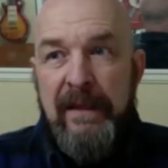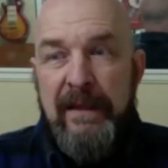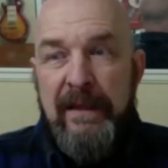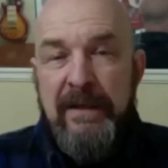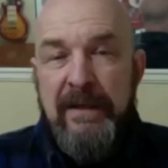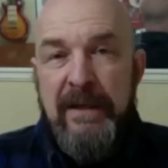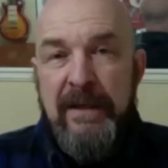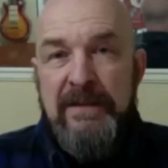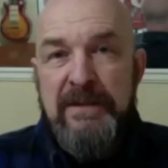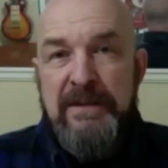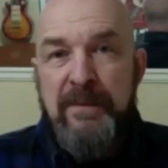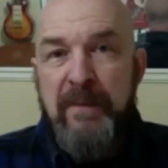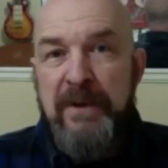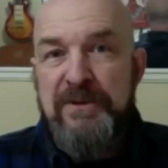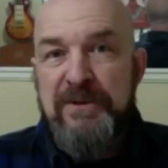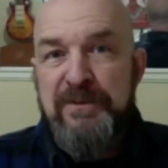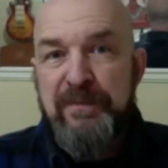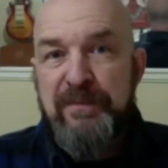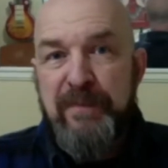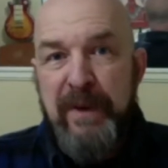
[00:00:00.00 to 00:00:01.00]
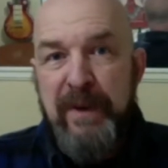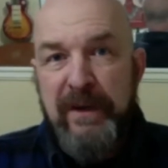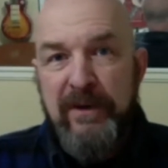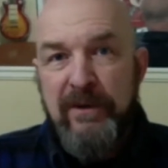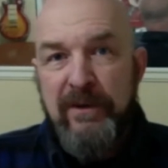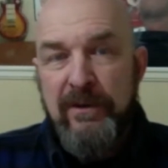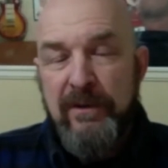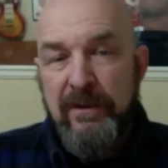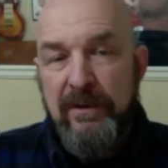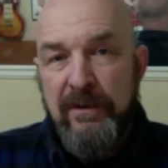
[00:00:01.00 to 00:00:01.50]
a much
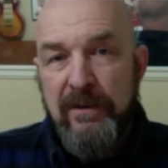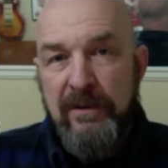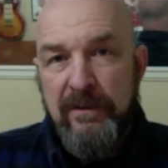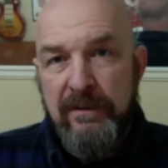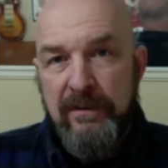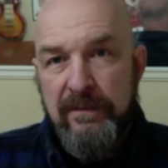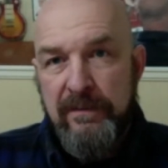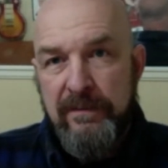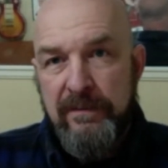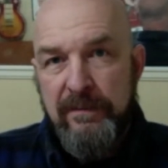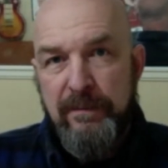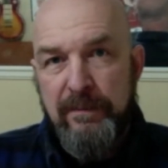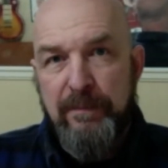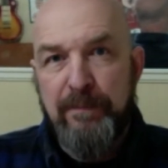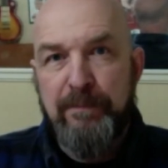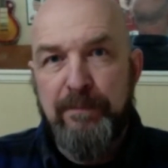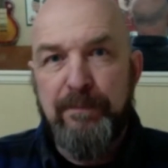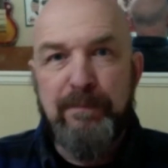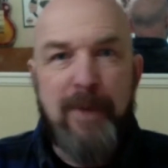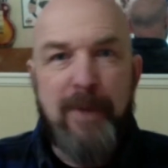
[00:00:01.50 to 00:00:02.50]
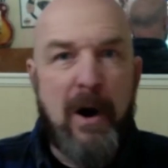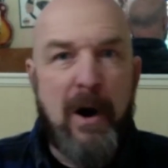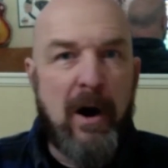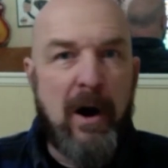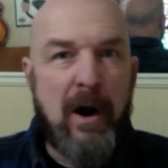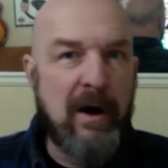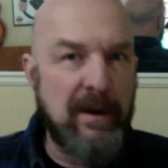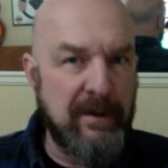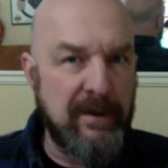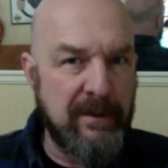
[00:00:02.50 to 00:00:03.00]
bigger
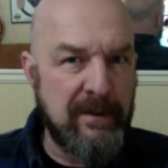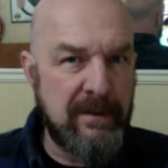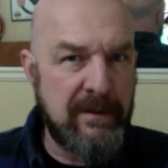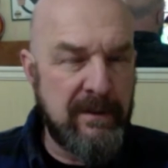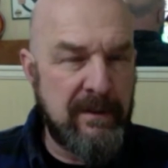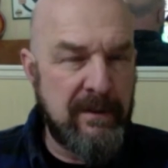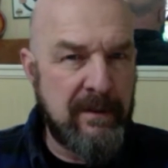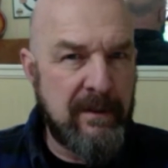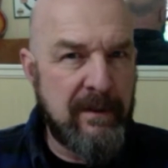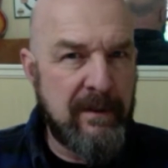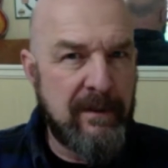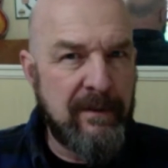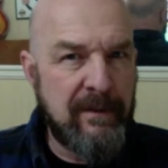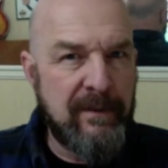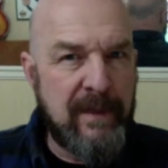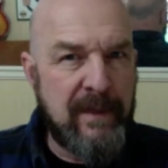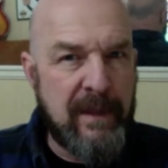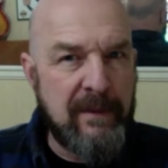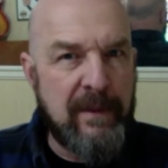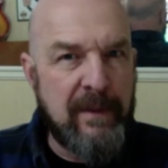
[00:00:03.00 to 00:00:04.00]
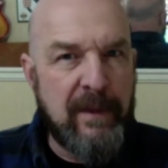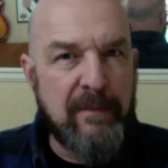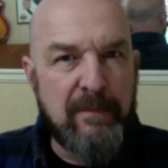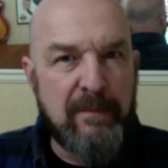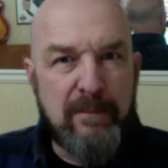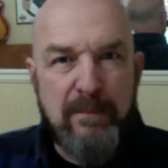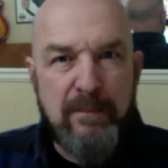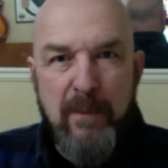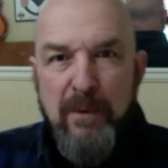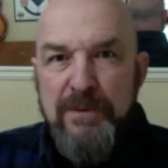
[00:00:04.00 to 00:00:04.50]
pond than
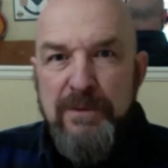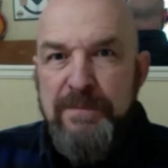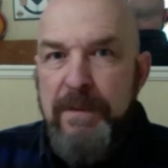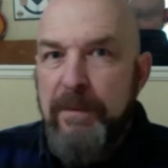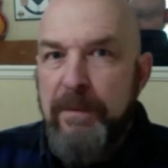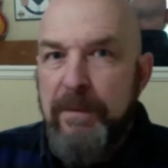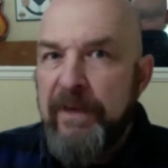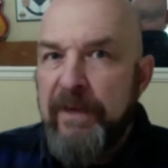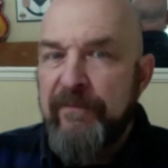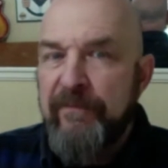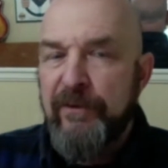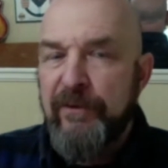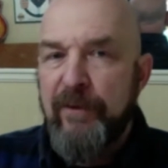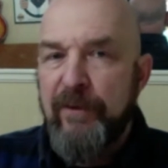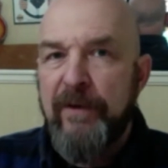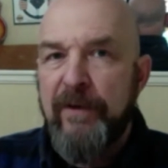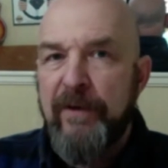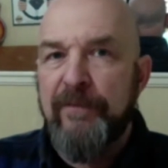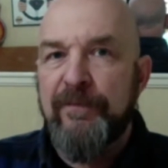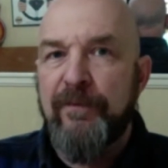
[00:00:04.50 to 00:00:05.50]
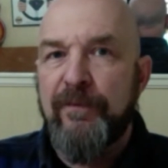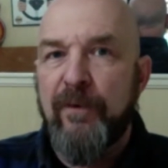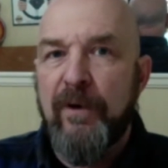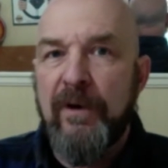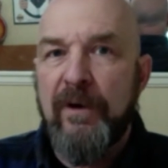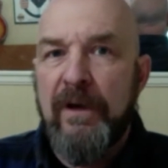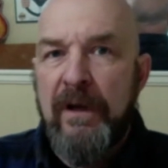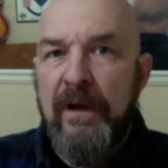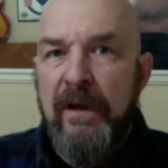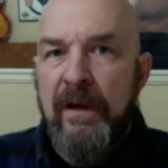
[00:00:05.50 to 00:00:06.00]
most people give it credit for.
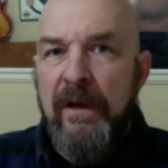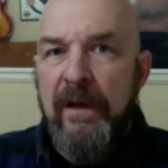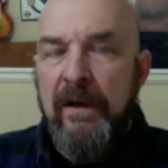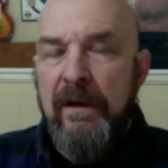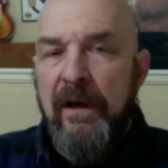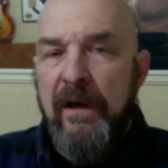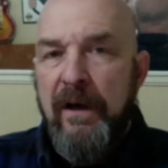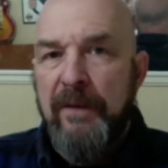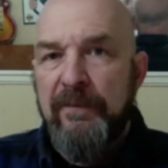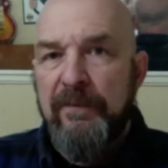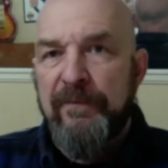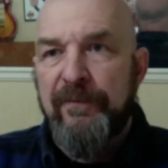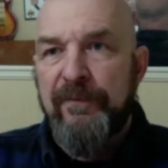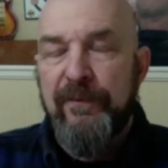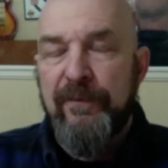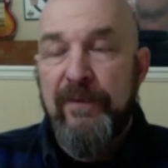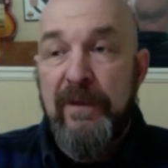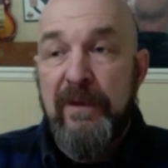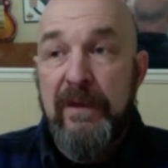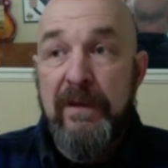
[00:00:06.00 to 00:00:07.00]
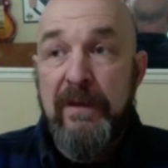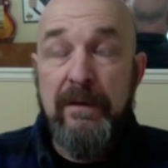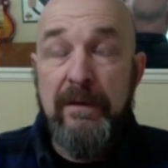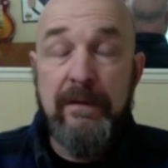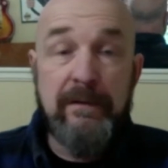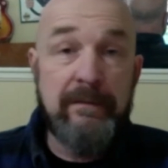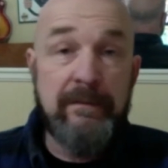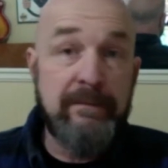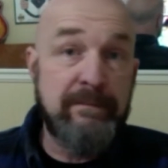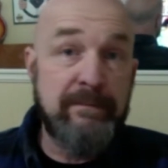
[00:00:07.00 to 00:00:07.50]
For
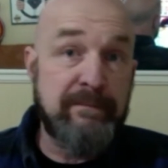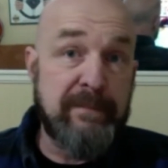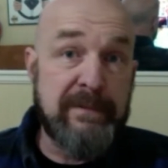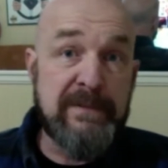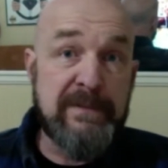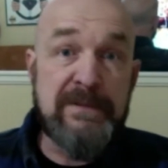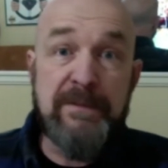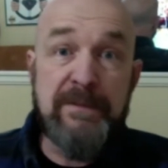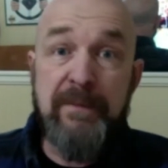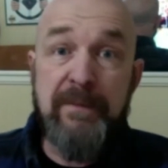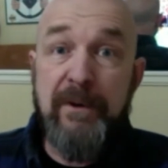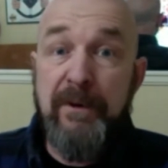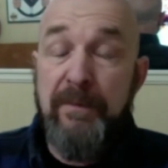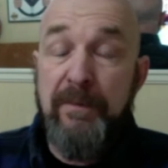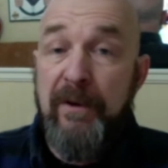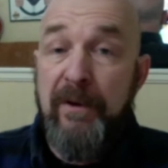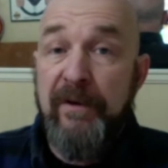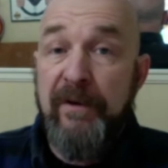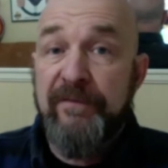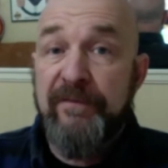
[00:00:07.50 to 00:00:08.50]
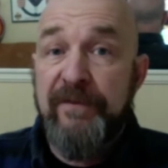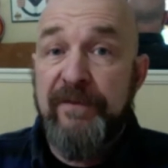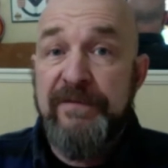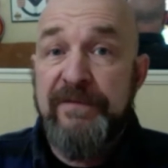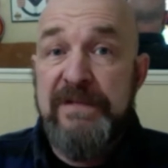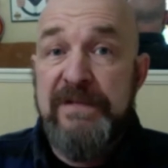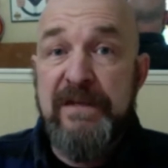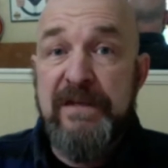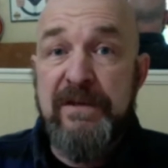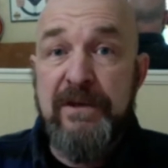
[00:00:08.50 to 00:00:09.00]
the better part of
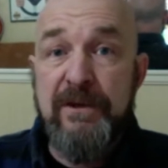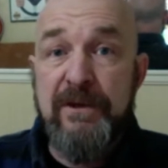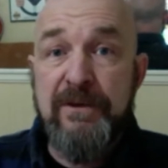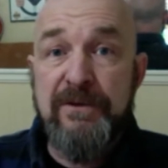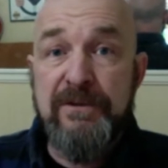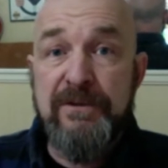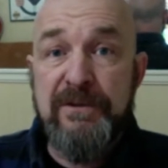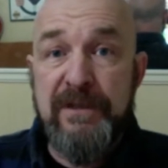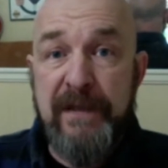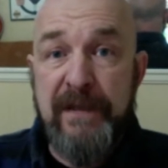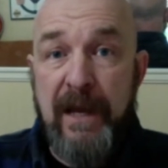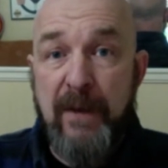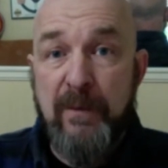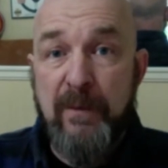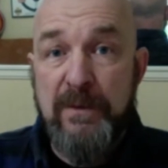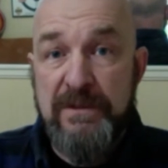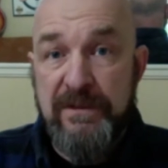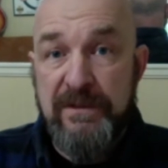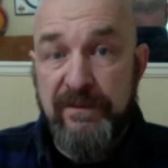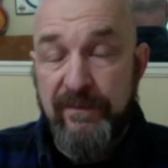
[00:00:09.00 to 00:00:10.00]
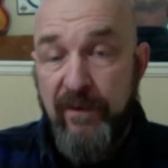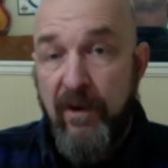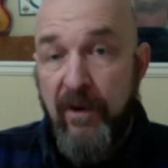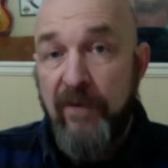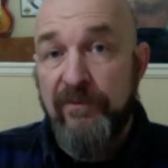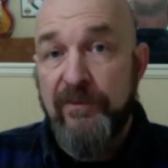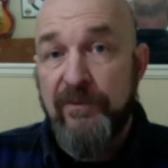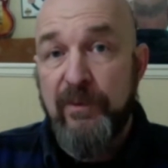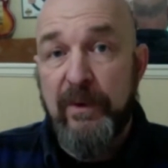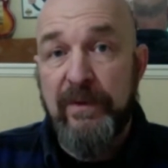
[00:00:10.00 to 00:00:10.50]
15 years that I was
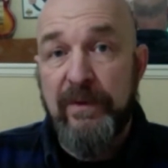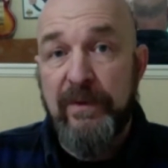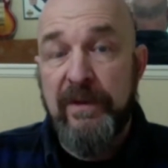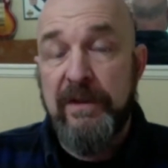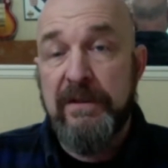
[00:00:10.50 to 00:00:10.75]
involved with it,